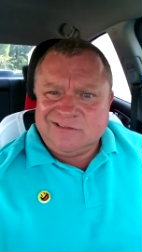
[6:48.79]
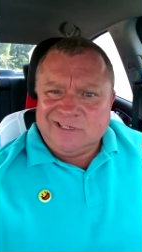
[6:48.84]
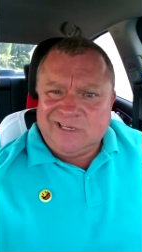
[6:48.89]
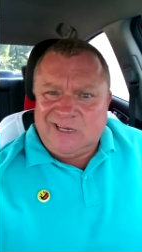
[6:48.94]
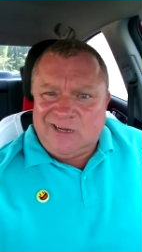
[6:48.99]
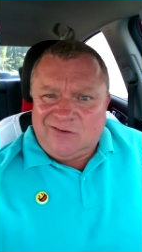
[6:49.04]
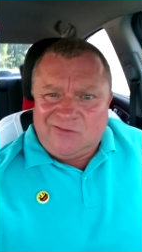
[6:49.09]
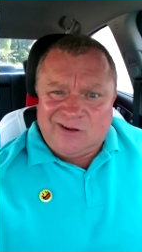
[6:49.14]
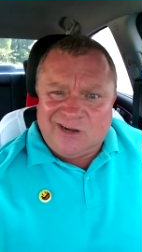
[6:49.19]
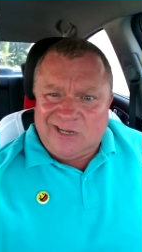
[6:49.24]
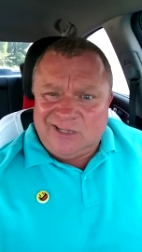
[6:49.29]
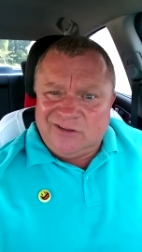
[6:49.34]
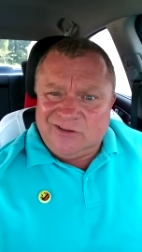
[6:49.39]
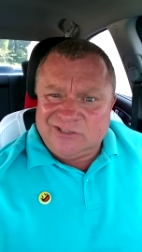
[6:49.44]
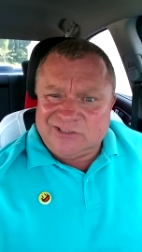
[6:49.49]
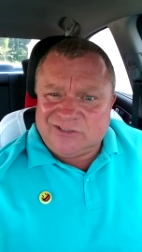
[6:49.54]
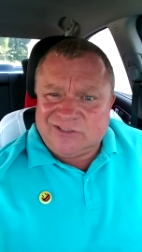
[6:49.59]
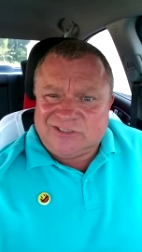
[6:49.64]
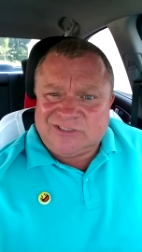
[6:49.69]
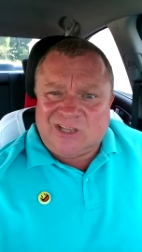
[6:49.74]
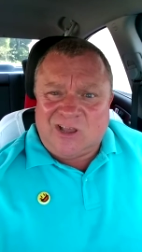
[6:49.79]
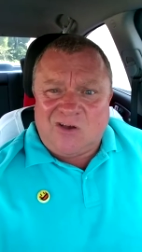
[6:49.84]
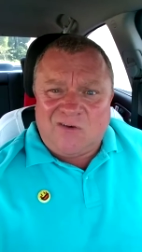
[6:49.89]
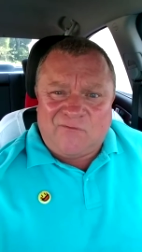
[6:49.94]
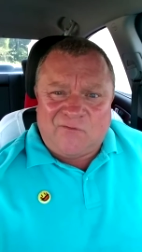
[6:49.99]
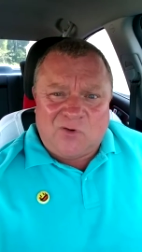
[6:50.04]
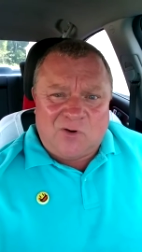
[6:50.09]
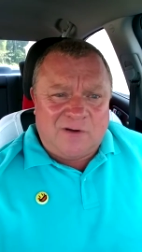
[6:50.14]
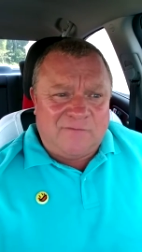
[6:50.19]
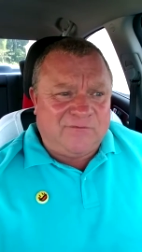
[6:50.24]
You don't want to lose your soul
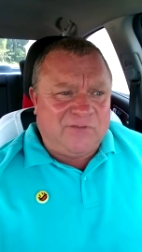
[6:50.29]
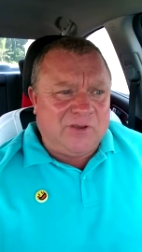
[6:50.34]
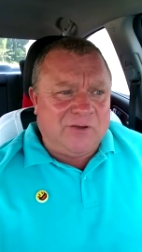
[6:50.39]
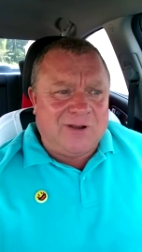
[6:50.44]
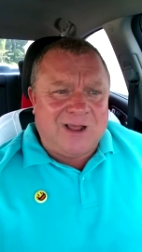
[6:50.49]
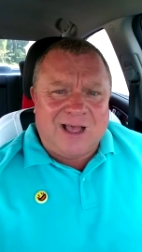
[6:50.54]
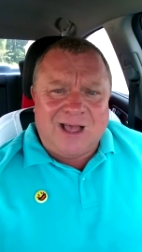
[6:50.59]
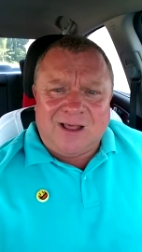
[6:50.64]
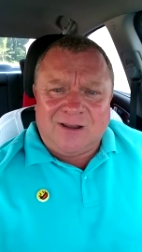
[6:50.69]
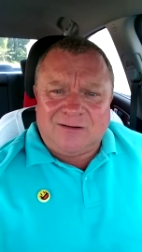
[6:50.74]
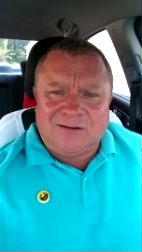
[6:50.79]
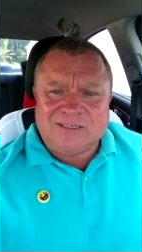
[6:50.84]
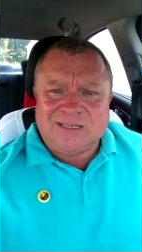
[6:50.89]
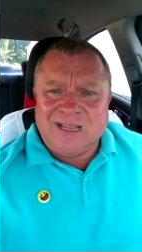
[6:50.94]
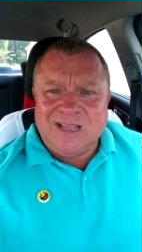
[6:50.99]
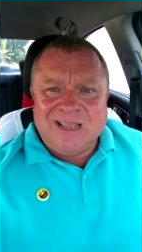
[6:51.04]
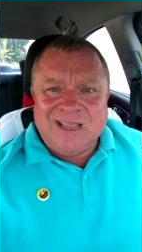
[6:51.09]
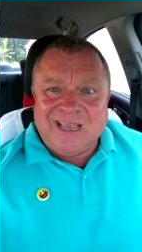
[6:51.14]
for a few dollars,